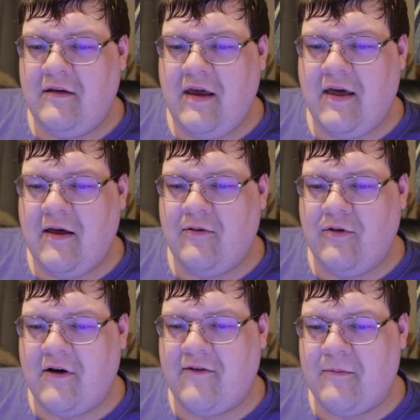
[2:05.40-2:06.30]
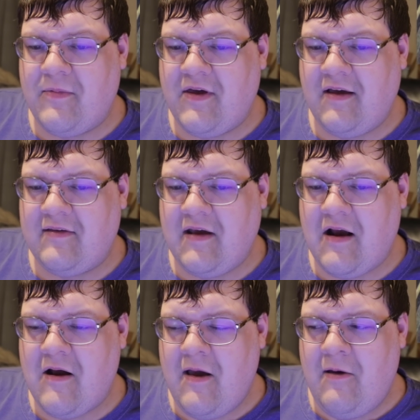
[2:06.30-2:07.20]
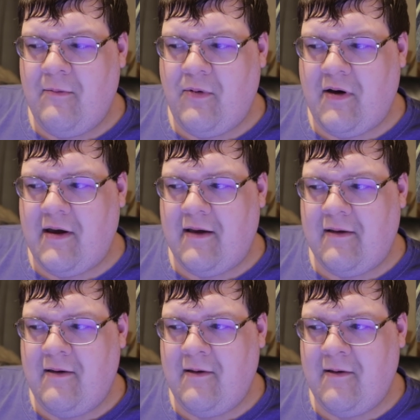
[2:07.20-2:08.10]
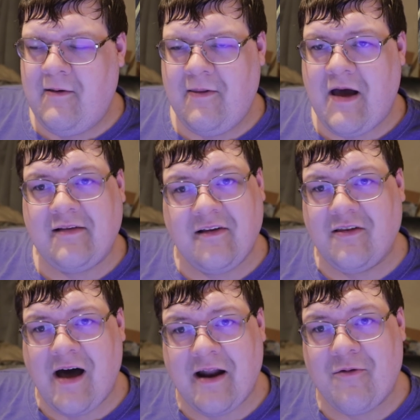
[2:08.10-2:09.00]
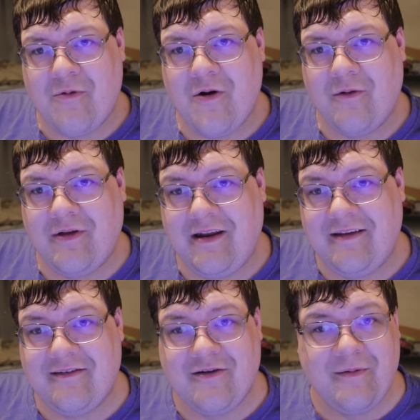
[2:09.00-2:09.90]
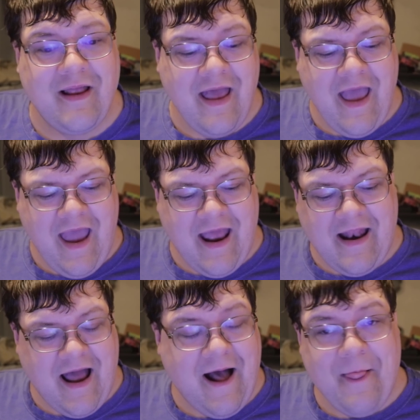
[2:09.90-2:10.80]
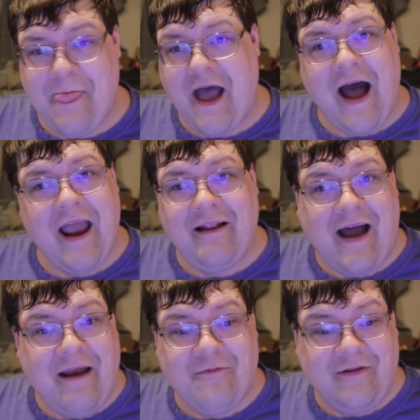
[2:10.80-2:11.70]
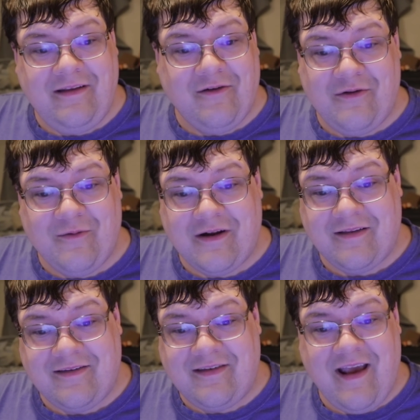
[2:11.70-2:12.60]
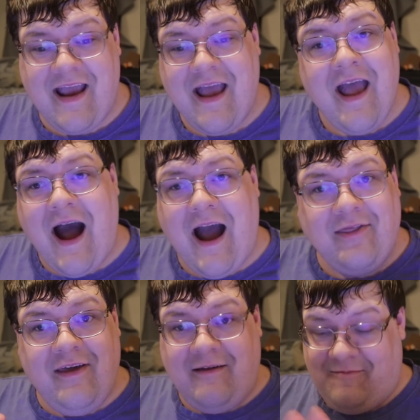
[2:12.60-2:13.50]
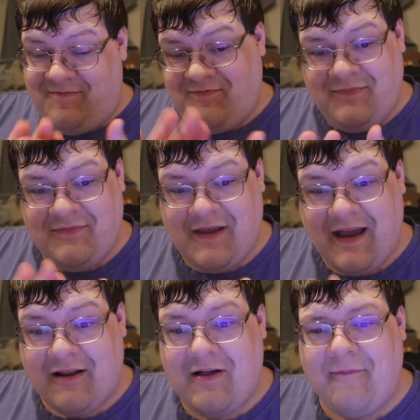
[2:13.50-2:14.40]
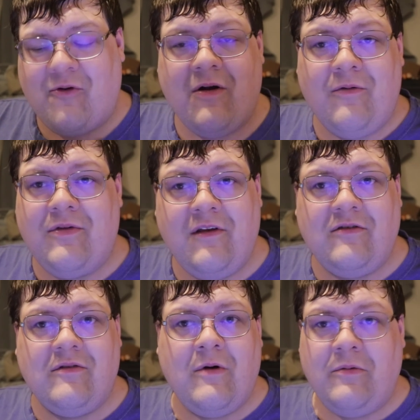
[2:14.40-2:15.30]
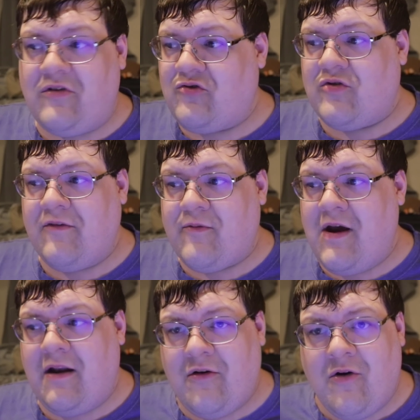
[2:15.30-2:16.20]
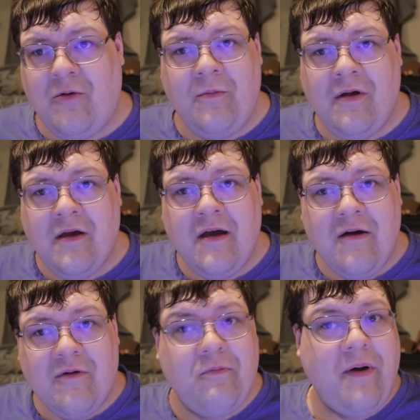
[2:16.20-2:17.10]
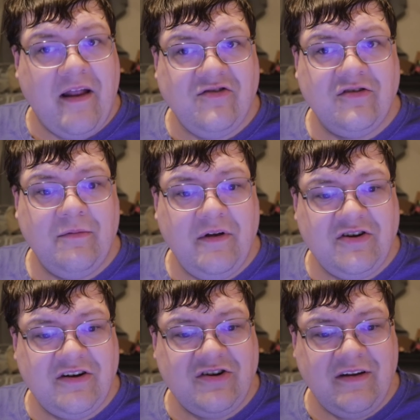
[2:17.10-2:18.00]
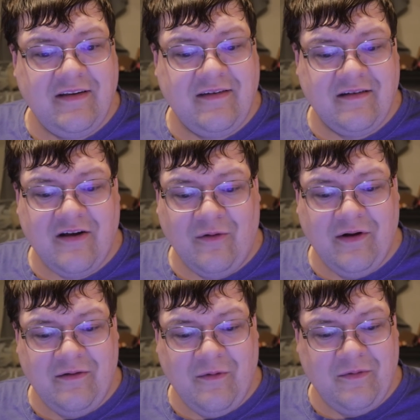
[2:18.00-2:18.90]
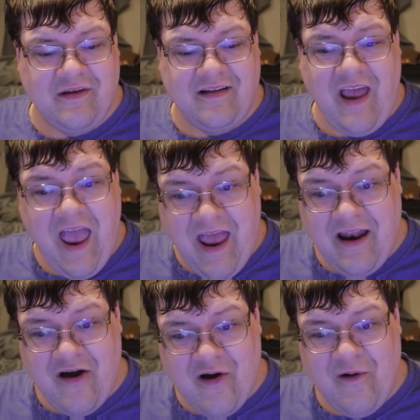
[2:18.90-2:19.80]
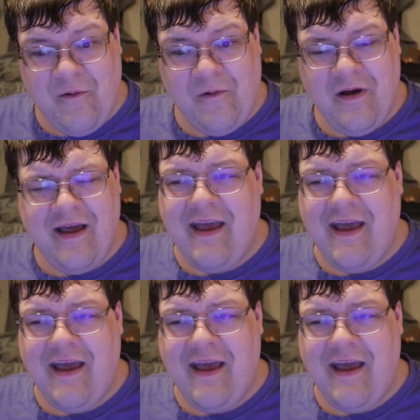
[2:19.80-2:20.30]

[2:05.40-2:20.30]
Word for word: taking a look from things here, but that's a lot of Rogue, ladies and gentlemen. And I, I really don't know what else to say. I think I got a clap for. Oh, and then what was it? Triff ran at home with Pendulum Magicians going, what was it, 10 0